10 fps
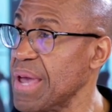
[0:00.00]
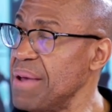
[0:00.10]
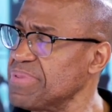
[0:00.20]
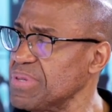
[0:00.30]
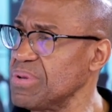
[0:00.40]

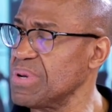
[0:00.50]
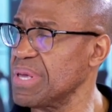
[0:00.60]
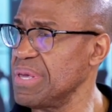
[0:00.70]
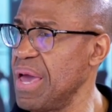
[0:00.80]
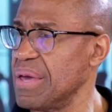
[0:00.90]

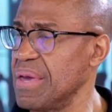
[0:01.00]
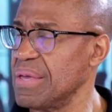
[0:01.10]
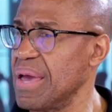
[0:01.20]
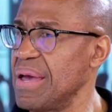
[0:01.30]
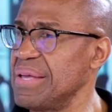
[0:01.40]
Absolutely.
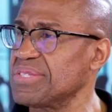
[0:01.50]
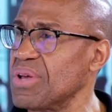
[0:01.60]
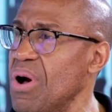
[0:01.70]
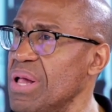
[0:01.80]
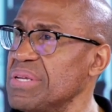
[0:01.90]
Yeah. It's
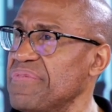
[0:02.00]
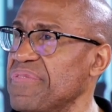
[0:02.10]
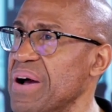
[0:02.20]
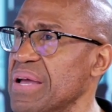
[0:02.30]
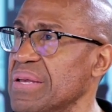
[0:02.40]
all
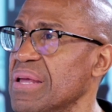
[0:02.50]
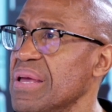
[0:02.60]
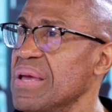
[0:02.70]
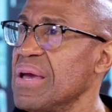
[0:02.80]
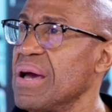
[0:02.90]
defined.
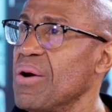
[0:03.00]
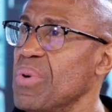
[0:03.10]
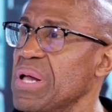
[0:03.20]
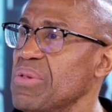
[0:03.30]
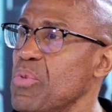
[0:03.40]

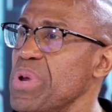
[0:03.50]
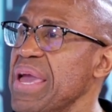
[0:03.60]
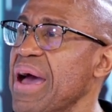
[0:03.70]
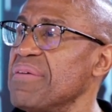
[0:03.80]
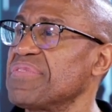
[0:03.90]
Well, we
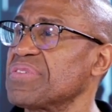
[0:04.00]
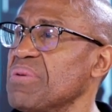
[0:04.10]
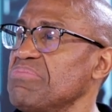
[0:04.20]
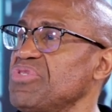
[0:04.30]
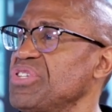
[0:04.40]
have
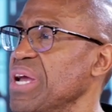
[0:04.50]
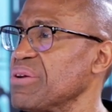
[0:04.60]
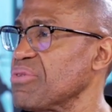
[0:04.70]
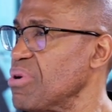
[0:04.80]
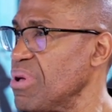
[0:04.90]
some
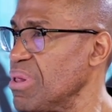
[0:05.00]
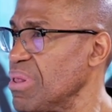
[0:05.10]
general.